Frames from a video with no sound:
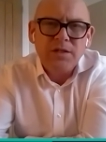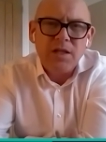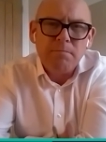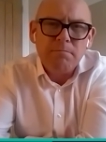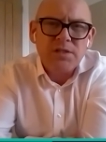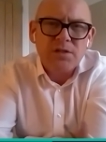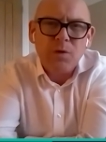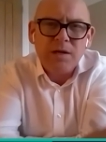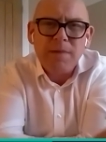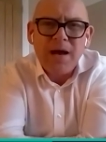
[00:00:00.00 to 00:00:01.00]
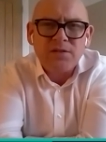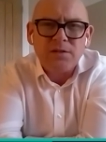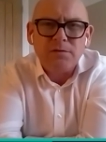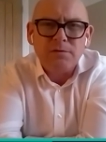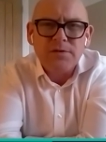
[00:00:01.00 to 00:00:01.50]
to the must-win
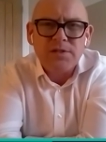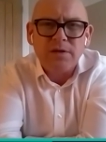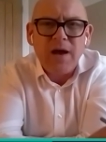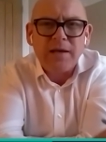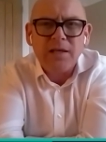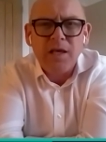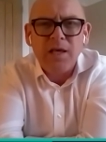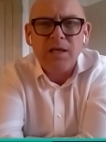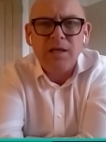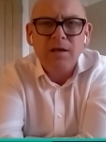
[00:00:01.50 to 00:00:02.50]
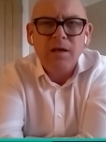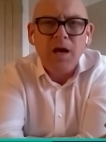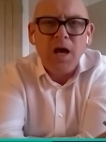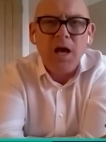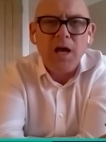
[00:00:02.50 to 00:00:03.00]
battles of our key
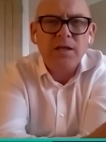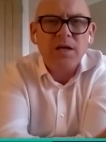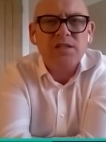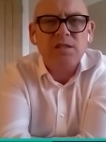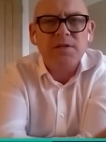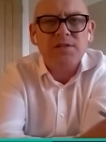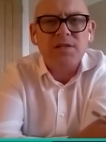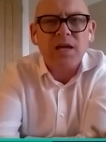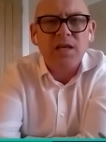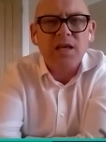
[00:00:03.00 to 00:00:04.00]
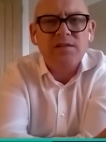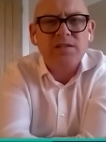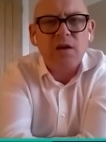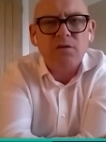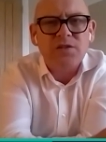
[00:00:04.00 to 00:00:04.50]
uh, customers and our key
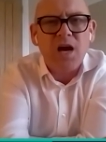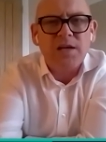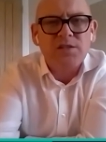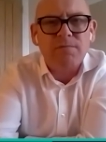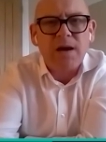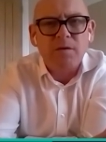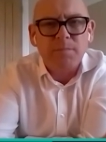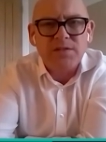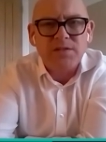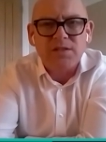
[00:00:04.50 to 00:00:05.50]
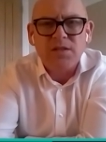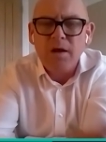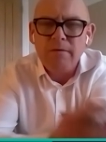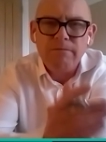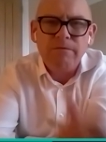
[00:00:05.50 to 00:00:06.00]
sales guys around the business,
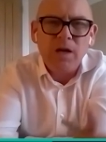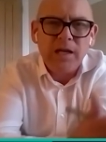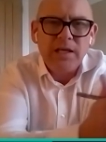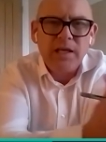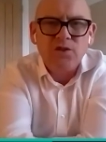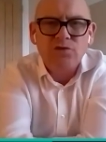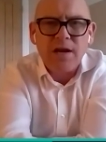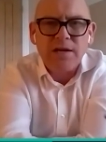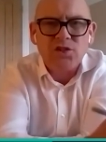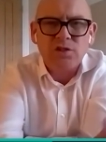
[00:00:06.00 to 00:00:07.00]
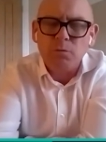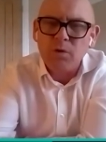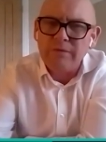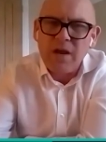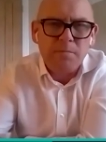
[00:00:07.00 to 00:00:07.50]
fully entrenched
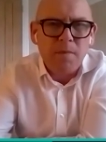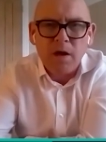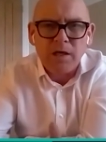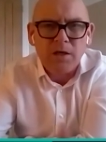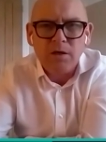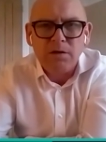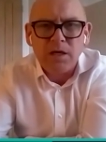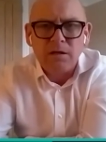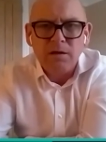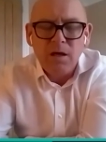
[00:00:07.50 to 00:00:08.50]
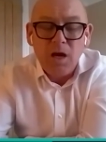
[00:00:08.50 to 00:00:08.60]
with any market unit.